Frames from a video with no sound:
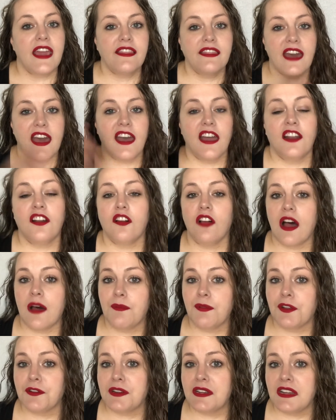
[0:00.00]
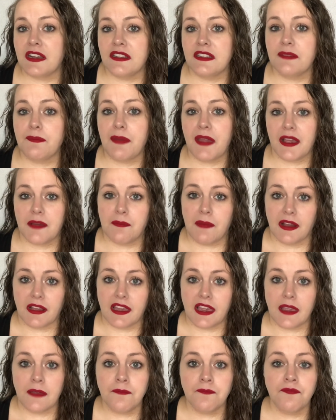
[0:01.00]
that and I'll upload it into
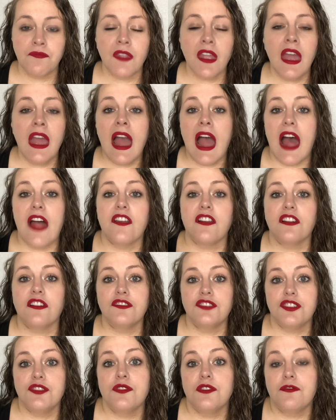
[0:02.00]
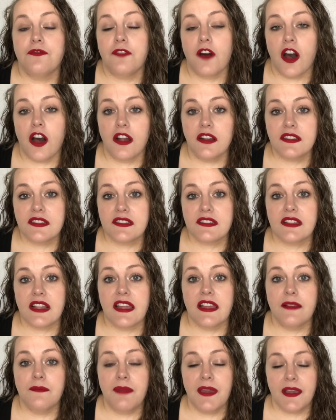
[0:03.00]
PicMonkey, and then I'll do the fonts
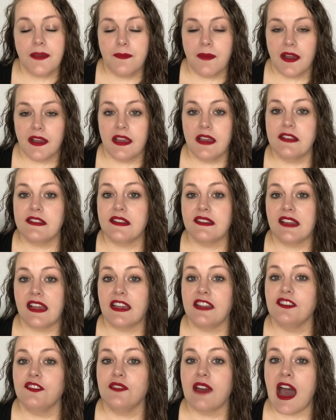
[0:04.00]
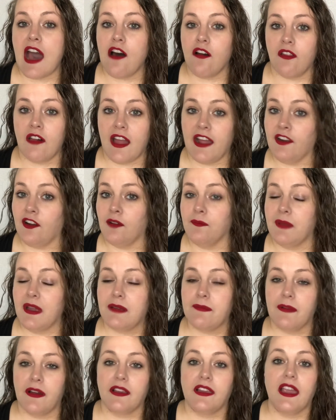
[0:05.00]
in PicMonkey since I can do the outline on
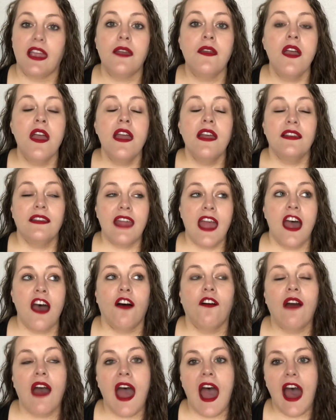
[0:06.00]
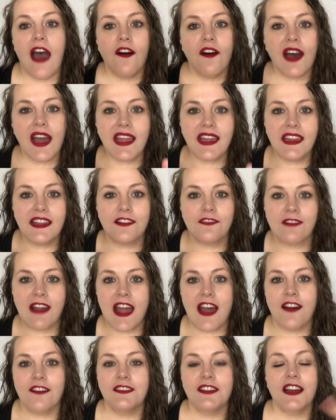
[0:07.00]
PicMonkey. Now, how I get
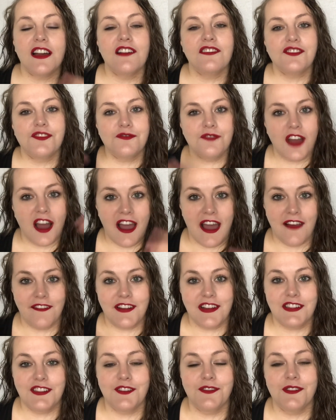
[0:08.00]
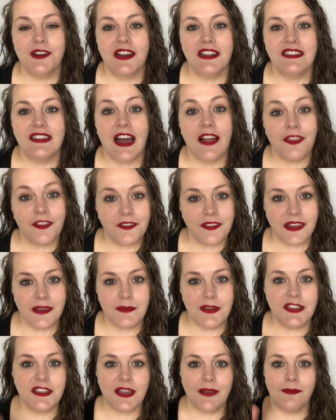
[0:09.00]
around to not having to download the
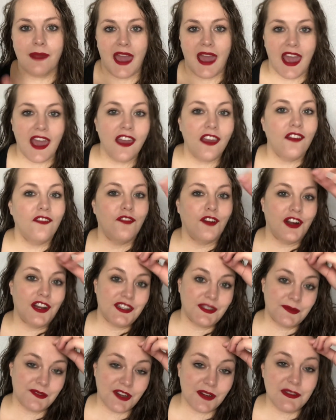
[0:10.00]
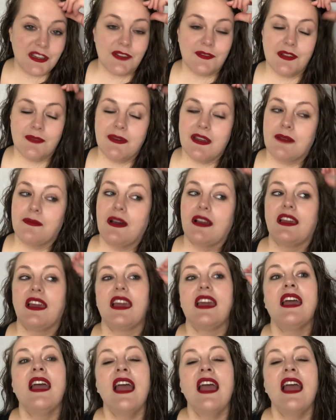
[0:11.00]
image and pay for a subscription with PicMonkey